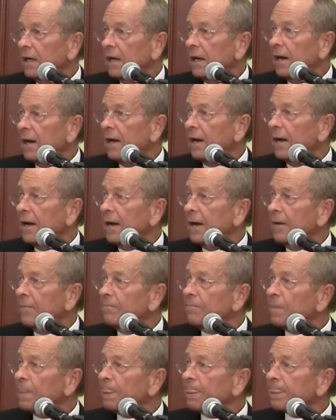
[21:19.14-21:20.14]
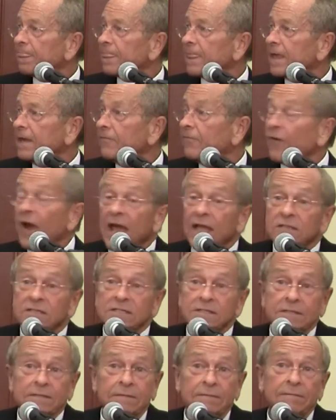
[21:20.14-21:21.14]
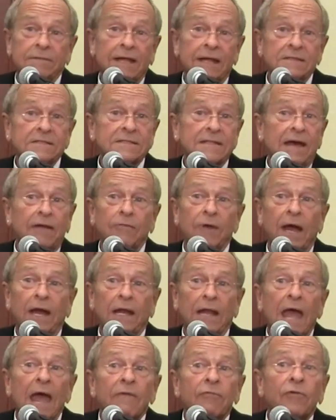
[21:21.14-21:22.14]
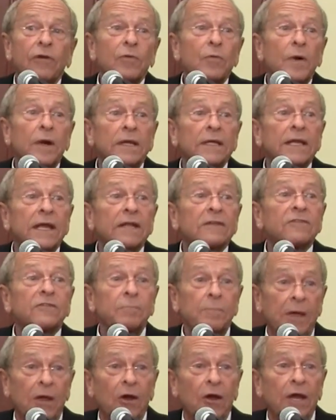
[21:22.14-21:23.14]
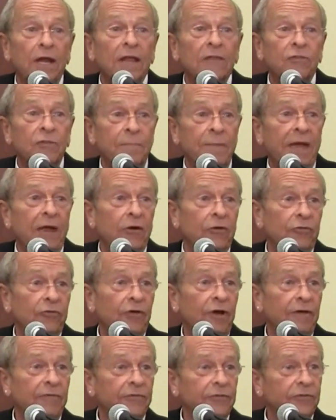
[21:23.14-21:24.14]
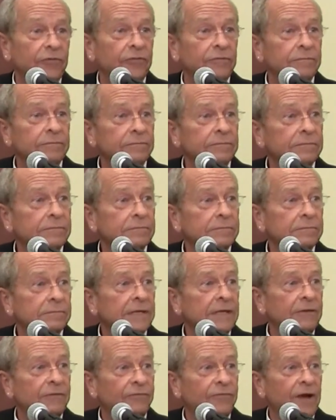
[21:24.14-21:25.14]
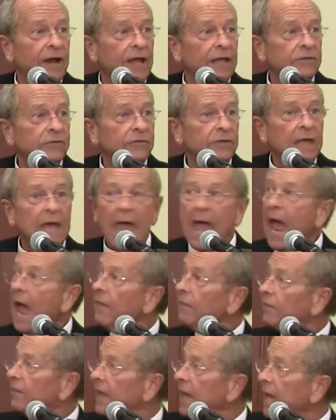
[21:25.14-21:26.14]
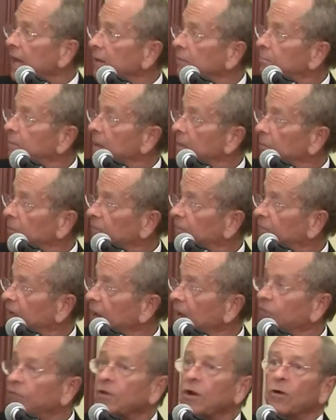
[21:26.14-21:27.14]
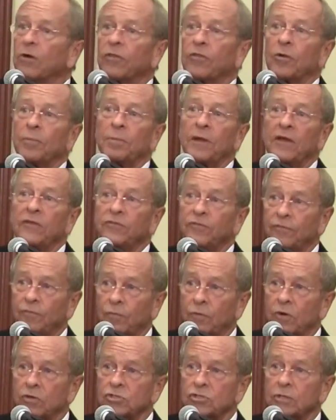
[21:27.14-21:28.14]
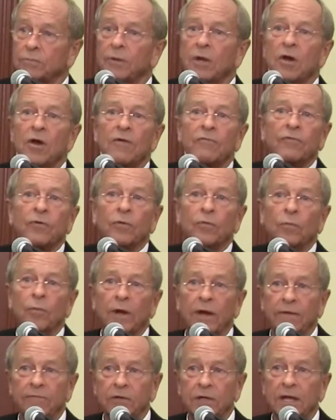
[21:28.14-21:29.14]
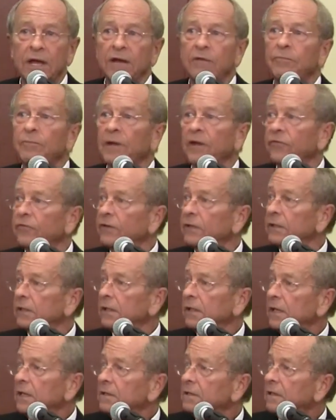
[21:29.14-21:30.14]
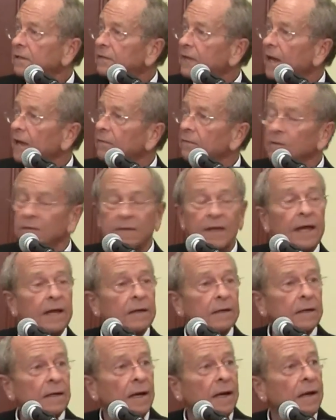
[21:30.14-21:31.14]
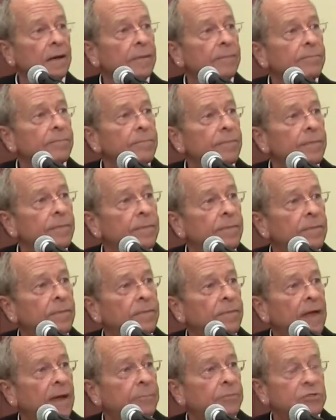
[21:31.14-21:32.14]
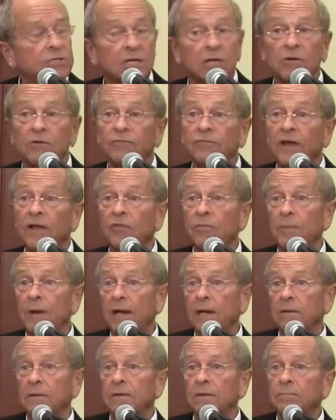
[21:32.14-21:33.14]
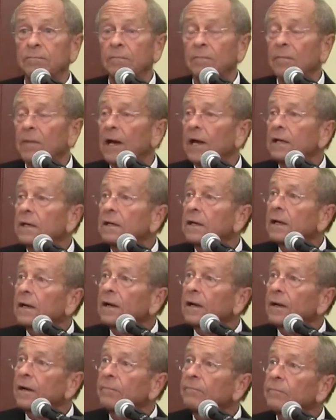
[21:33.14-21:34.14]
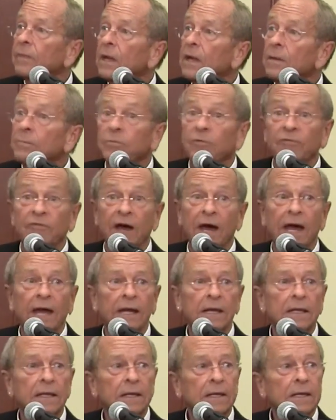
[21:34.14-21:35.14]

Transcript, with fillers: Um, France gets that right. Everyone gets married at the mayor's office in France. And then people of faith go to their place of worship for whatever kind of blessing that that, that, um, that particular faith might, um, might uh, provide.